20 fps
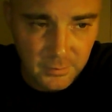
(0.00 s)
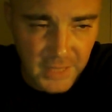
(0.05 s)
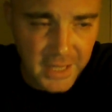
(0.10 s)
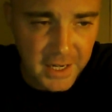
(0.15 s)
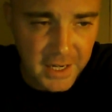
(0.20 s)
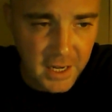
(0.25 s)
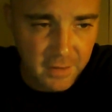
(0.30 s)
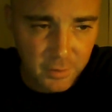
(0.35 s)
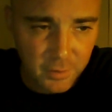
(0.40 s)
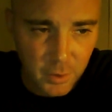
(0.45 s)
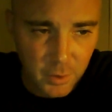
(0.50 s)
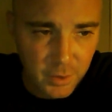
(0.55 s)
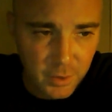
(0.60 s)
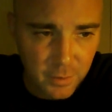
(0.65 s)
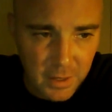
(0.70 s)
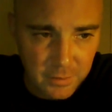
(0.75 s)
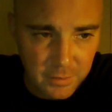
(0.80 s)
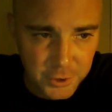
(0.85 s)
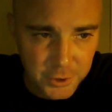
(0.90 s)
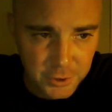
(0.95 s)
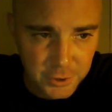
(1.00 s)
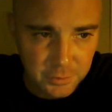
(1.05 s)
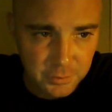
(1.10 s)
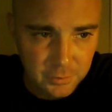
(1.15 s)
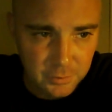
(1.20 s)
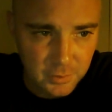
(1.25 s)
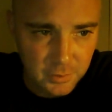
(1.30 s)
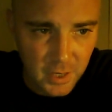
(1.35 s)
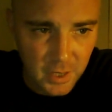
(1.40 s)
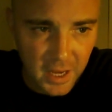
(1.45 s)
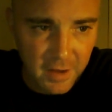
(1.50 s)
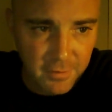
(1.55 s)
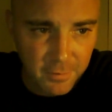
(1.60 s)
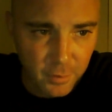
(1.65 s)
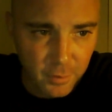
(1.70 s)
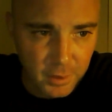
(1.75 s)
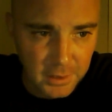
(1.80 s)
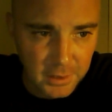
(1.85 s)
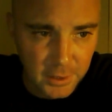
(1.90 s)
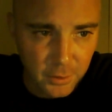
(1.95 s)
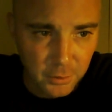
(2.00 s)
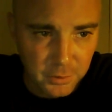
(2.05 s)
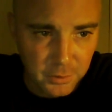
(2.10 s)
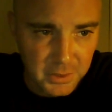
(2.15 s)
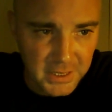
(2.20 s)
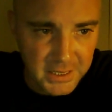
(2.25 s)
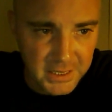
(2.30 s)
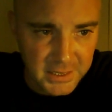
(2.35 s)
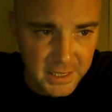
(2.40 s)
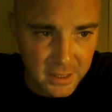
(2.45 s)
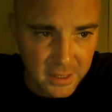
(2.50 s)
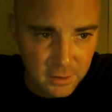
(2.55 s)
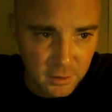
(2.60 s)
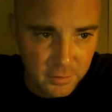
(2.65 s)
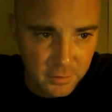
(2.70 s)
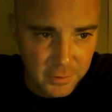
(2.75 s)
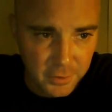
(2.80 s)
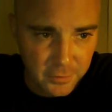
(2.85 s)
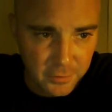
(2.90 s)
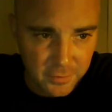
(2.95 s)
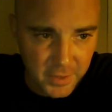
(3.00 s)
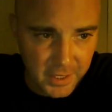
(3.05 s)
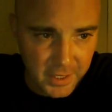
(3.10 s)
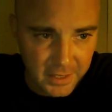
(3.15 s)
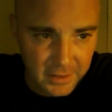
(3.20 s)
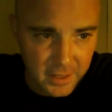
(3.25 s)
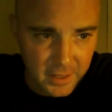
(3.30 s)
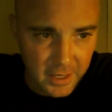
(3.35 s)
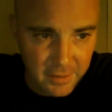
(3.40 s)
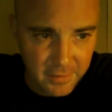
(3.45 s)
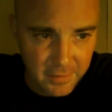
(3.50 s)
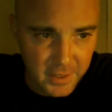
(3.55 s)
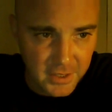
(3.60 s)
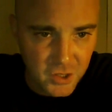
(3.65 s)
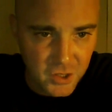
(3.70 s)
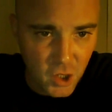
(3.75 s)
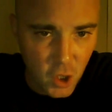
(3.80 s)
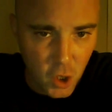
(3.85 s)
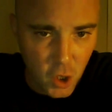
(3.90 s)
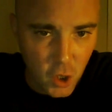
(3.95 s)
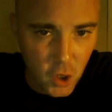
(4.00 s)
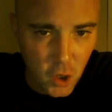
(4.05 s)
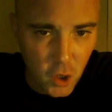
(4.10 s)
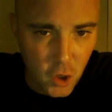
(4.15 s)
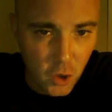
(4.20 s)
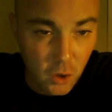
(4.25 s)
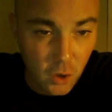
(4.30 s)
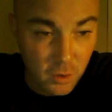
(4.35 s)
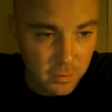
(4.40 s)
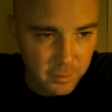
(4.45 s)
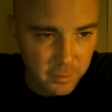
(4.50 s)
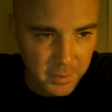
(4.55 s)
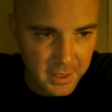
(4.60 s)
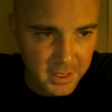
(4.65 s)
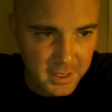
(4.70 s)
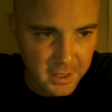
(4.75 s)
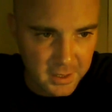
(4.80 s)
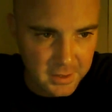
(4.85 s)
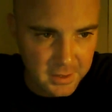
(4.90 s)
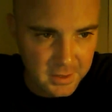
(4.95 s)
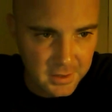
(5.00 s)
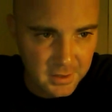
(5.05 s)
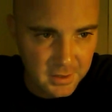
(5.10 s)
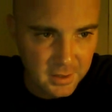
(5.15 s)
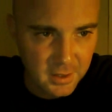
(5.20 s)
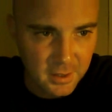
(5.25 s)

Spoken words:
And everyone around you. Every little detail of your fucking life is all because